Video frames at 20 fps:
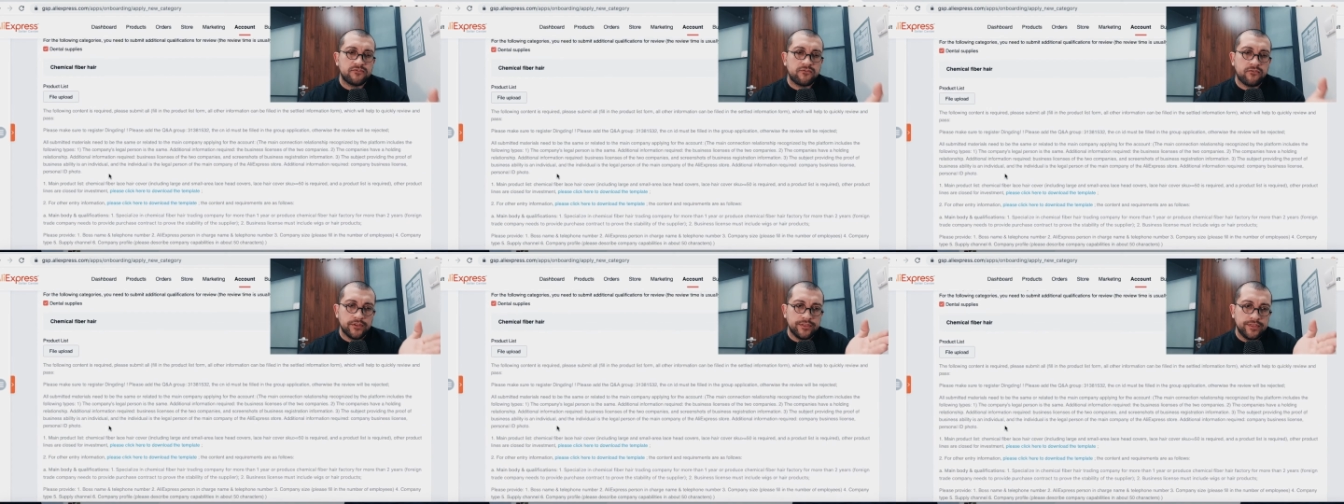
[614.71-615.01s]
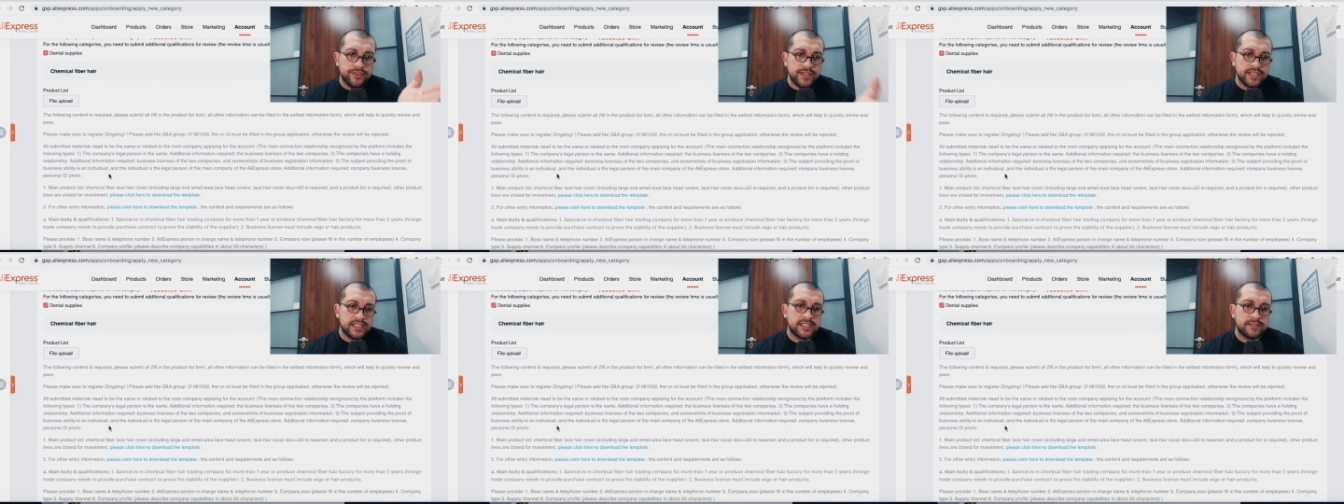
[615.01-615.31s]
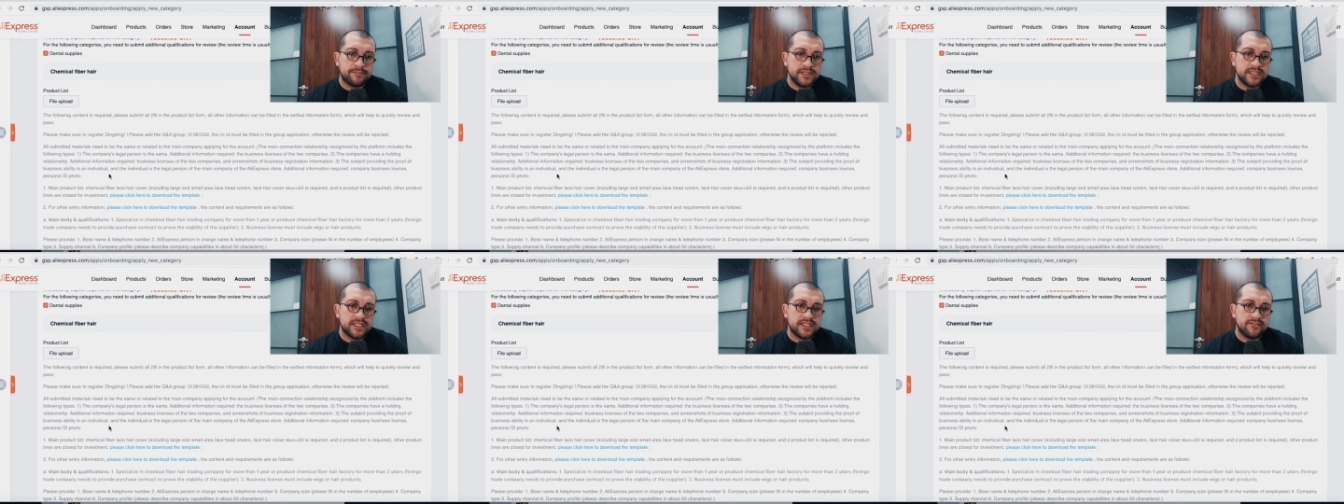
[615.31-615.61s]
for this
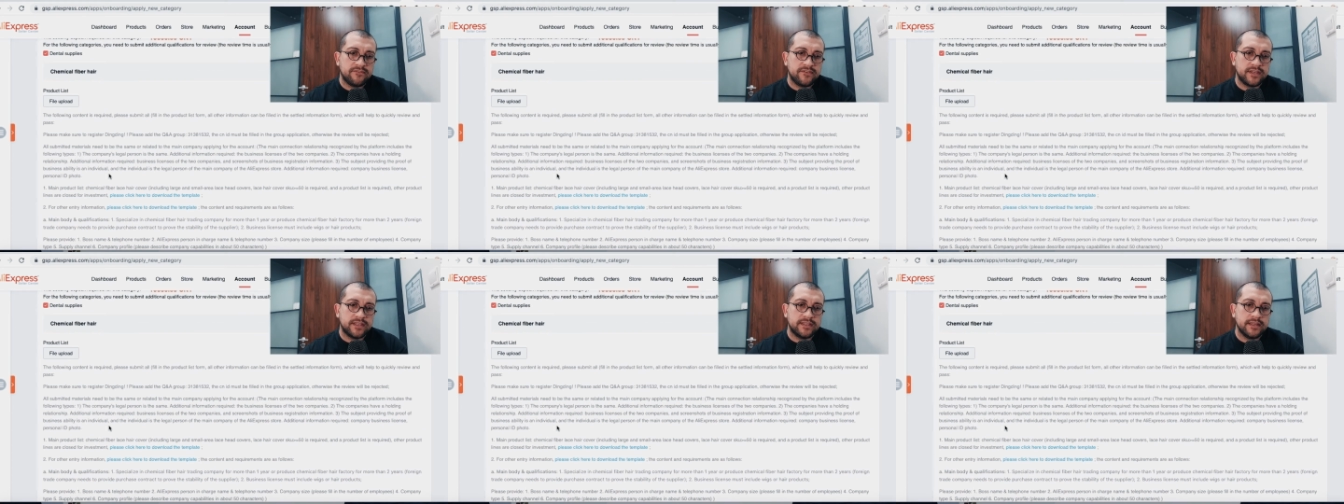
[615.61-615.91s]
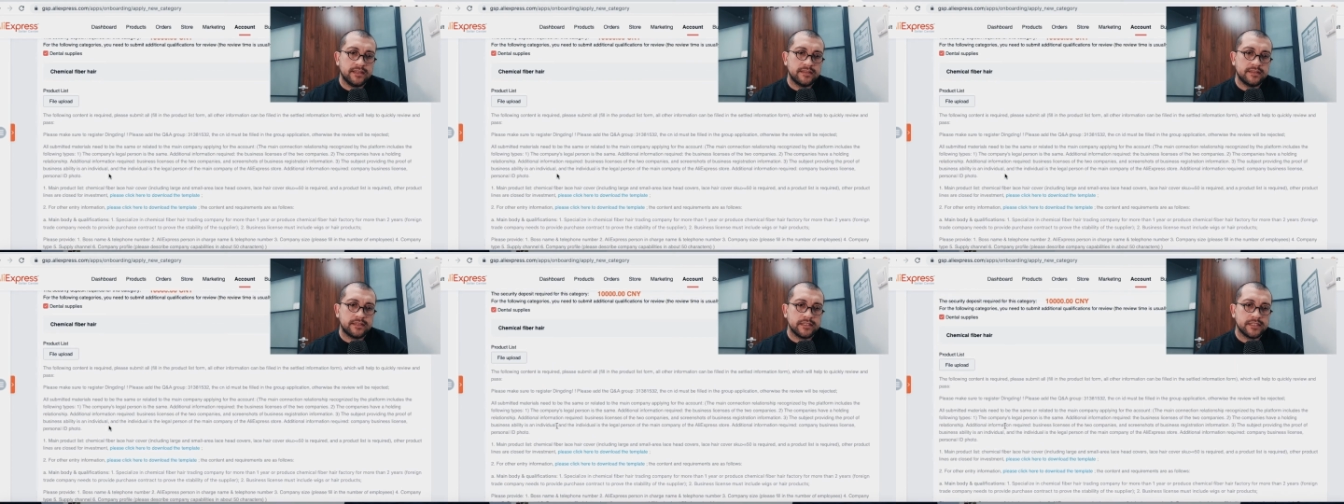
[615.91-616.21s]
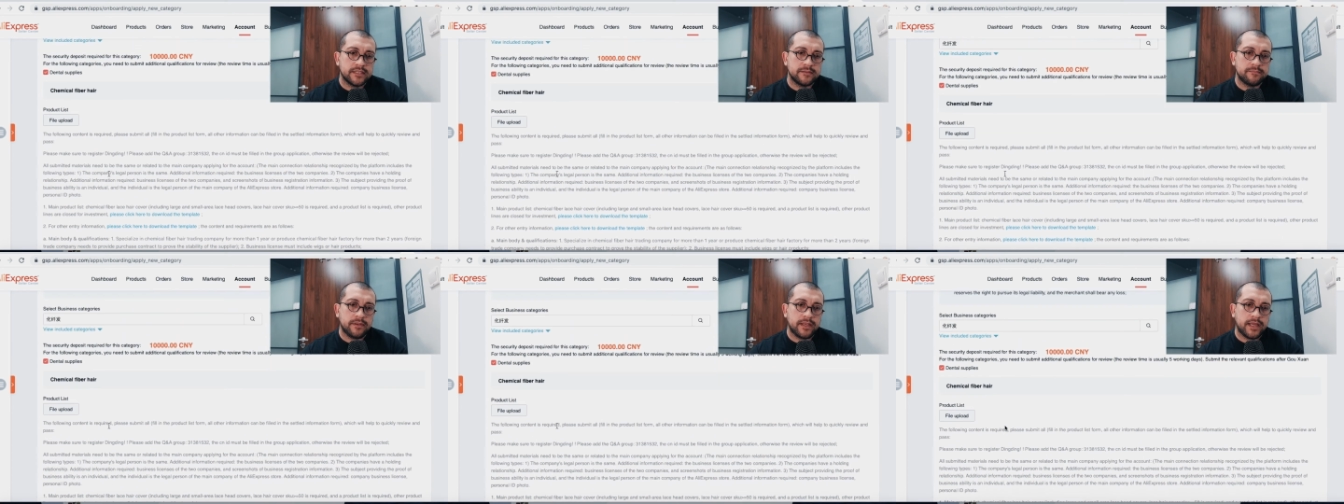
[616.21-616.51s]
specific dental
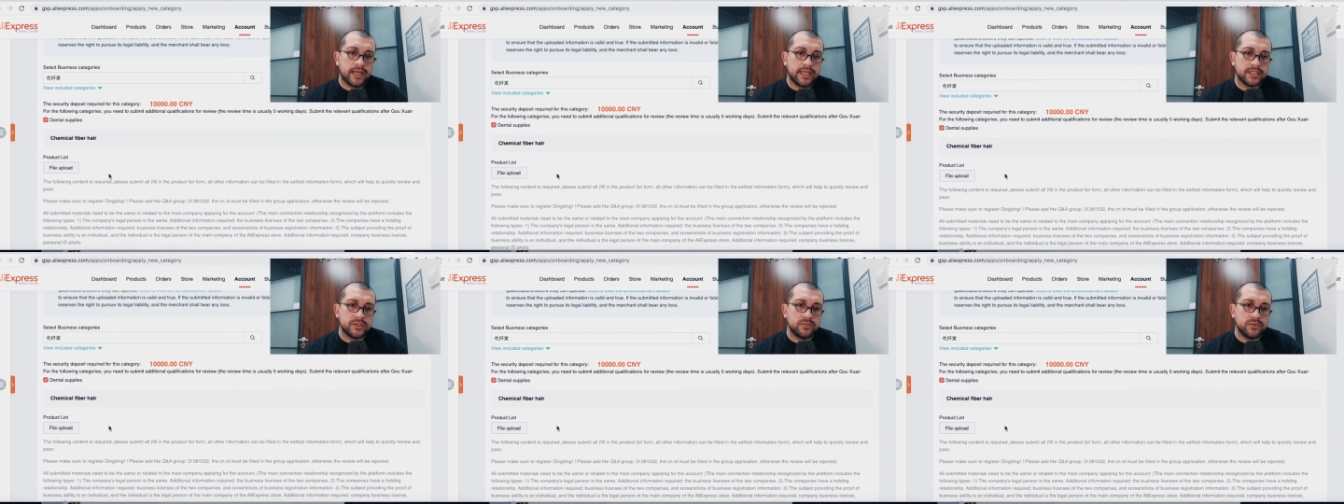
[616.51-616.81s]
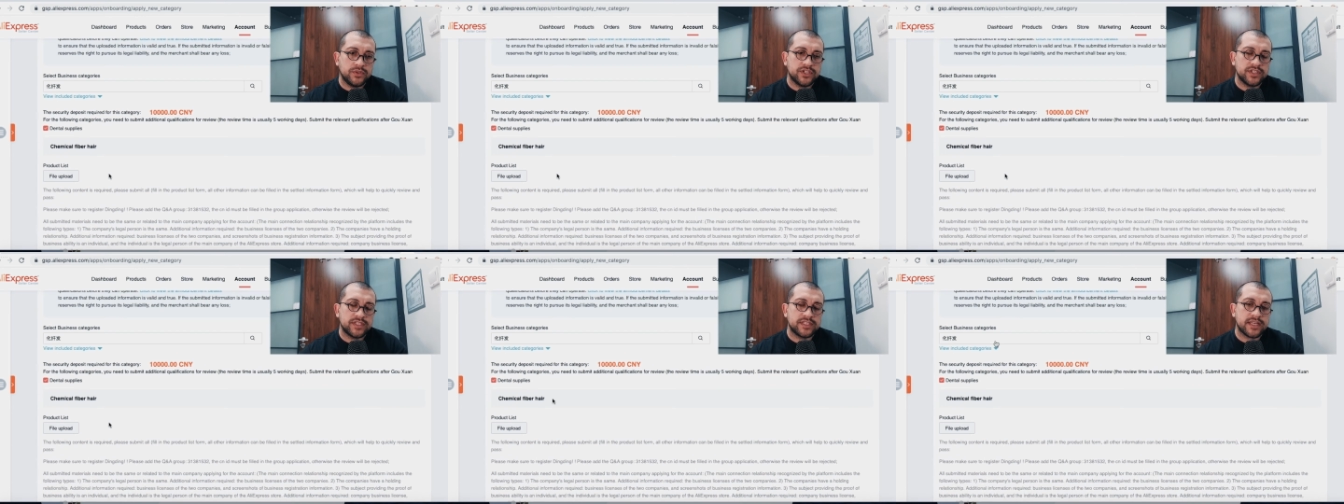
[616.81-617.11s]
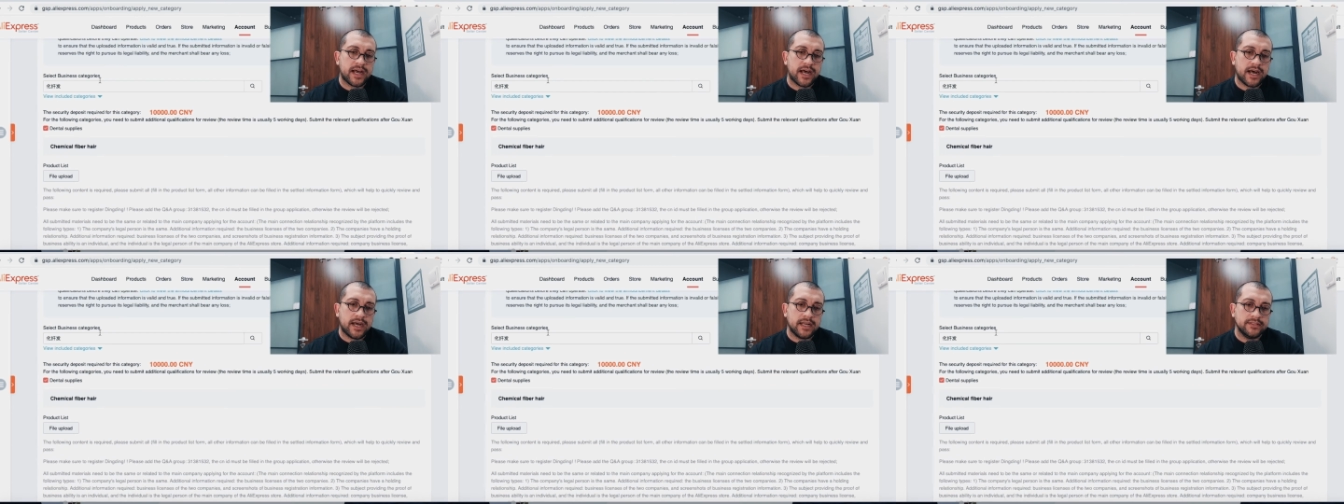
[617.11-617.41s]
supplies, which is
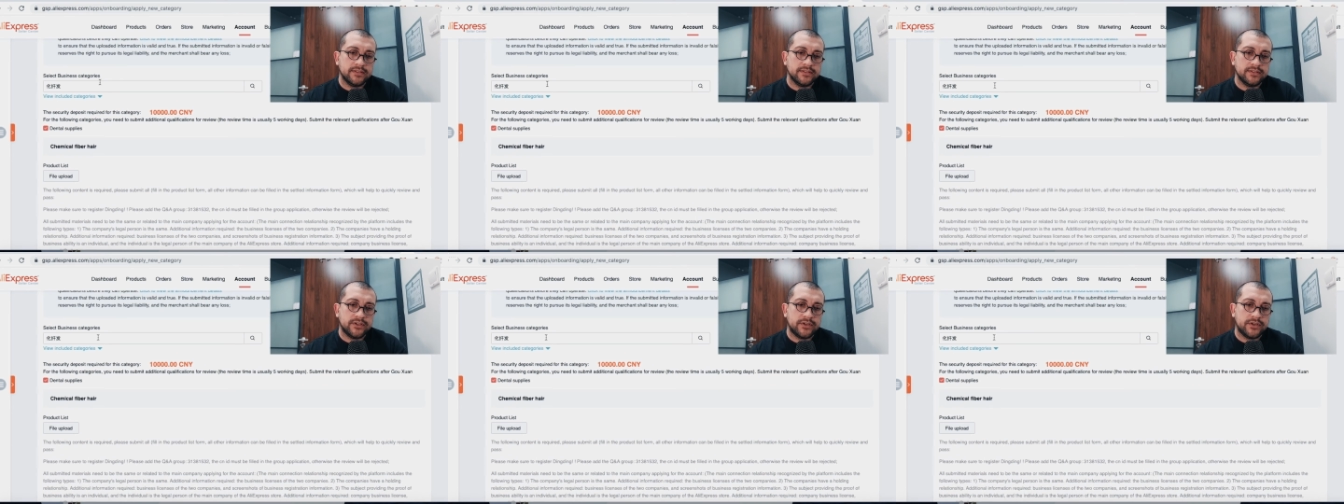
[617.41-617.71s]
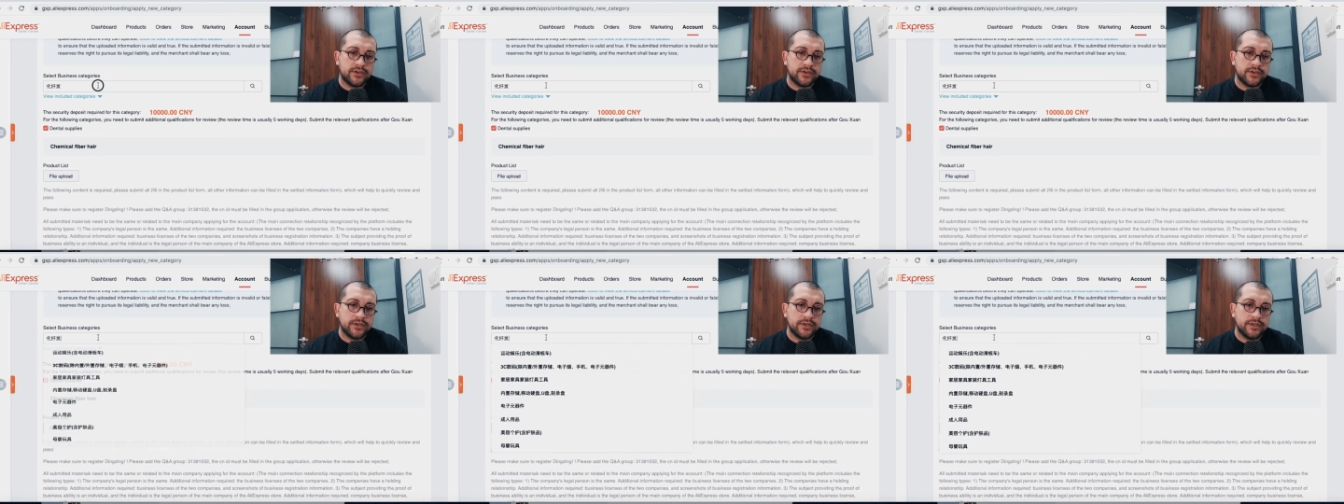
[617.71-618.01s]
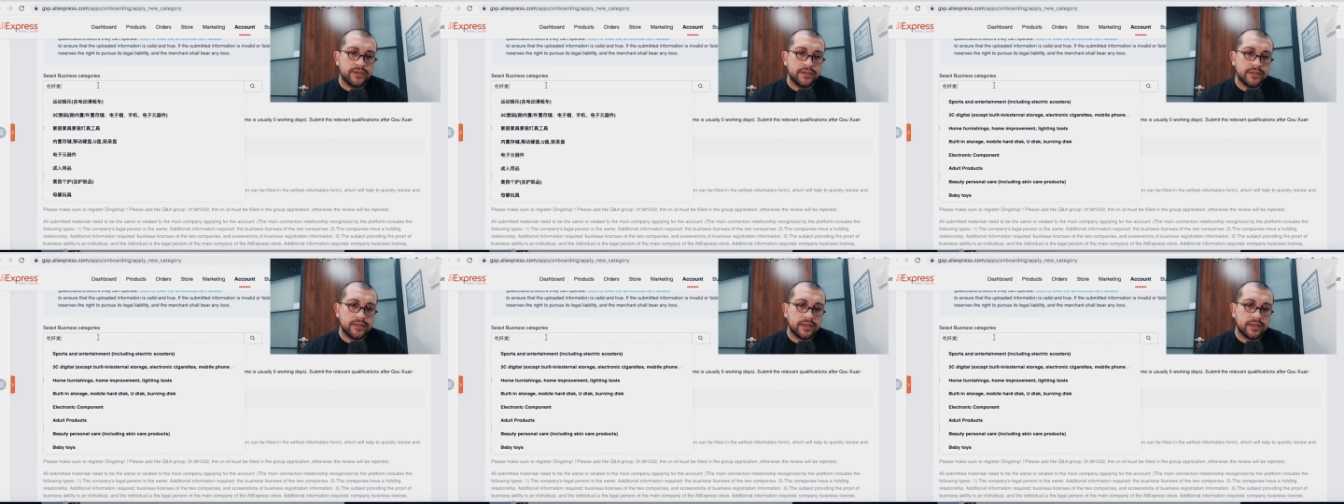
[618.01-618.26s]
under